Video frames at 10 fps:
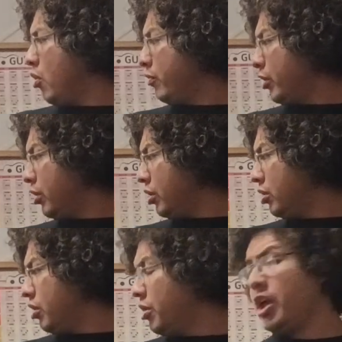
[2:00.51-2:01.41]
over
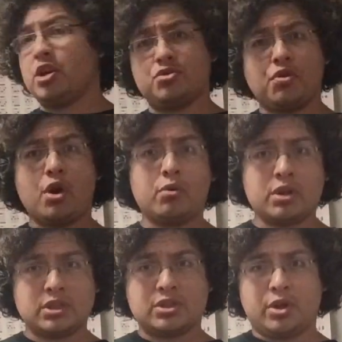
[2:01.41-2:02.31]
the intro,
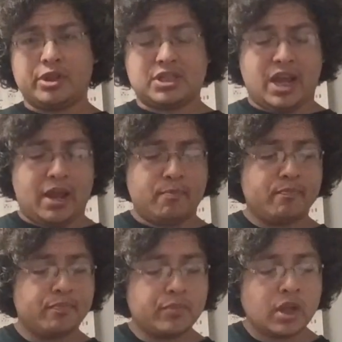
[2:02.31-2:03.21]
because it's all the same.
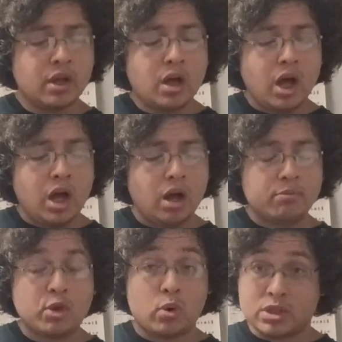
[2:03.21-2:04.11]

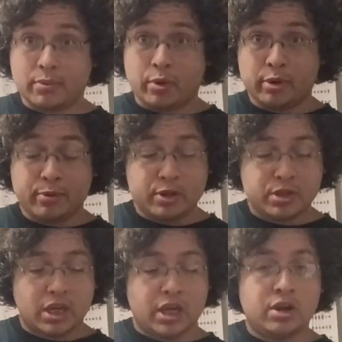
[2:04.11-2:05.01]
The chords that we're going to be
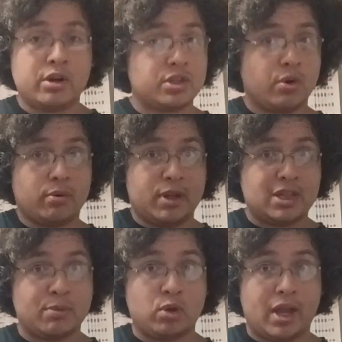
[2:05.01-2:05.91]
using here is going to be a
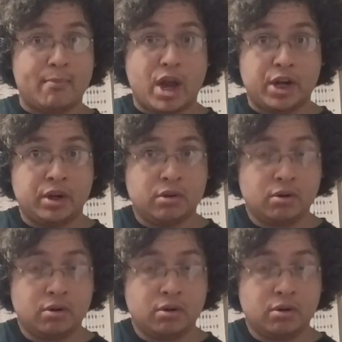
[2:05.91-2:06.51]
typical A minor.